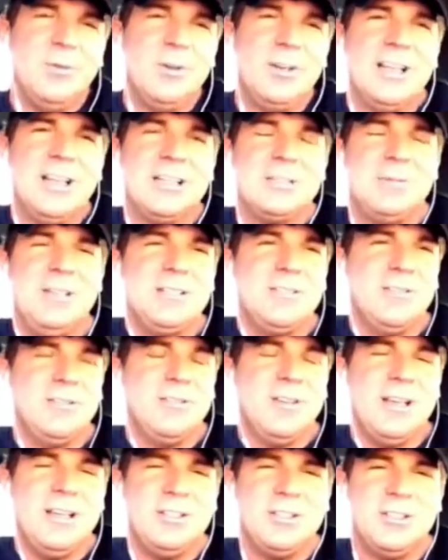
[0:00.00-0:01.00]
One last piece
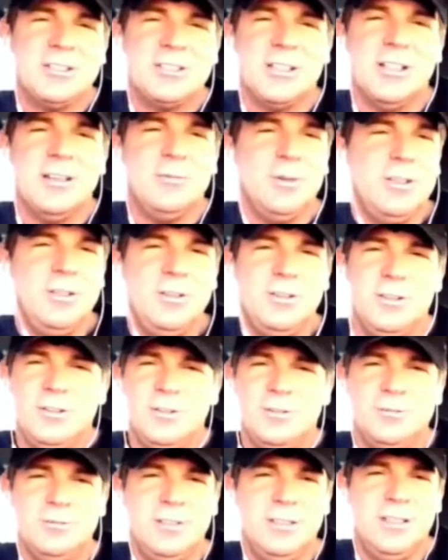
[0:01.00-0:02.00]
of advice: just love what you
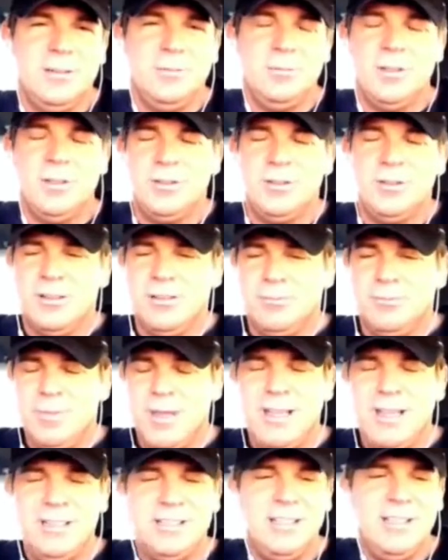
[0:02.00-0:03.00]
do. Whether you love
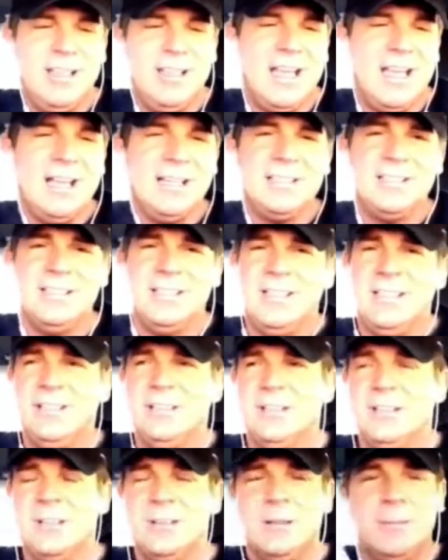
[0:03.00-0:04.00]
painting, acting,
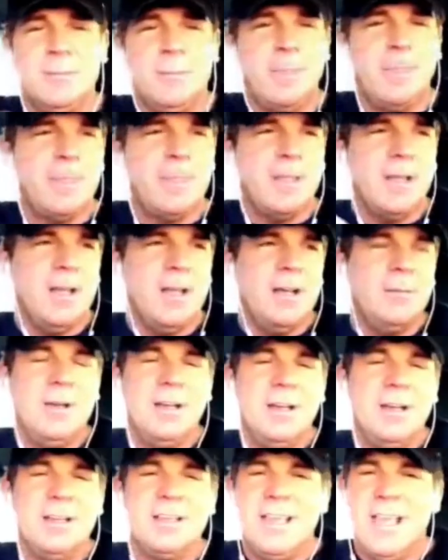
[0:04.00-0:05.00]

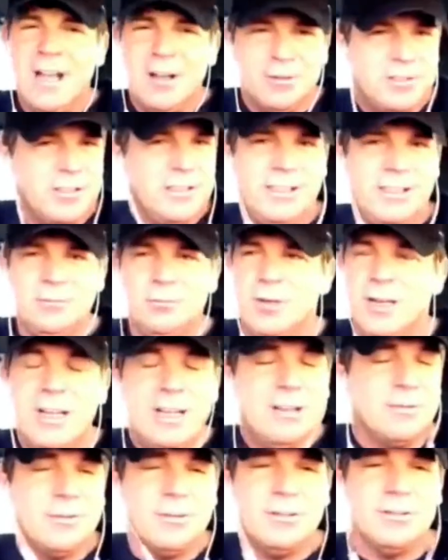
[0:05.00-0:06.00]
accounting,
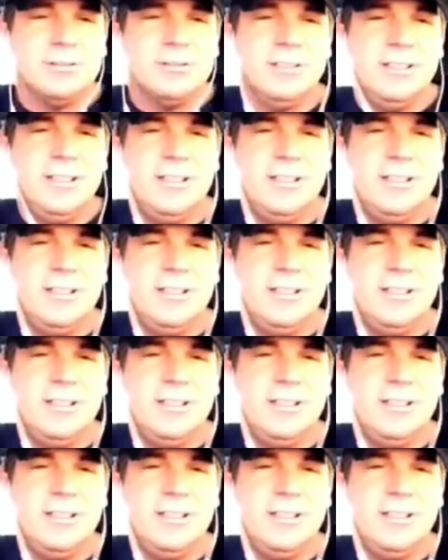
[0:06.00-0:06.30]
whatever.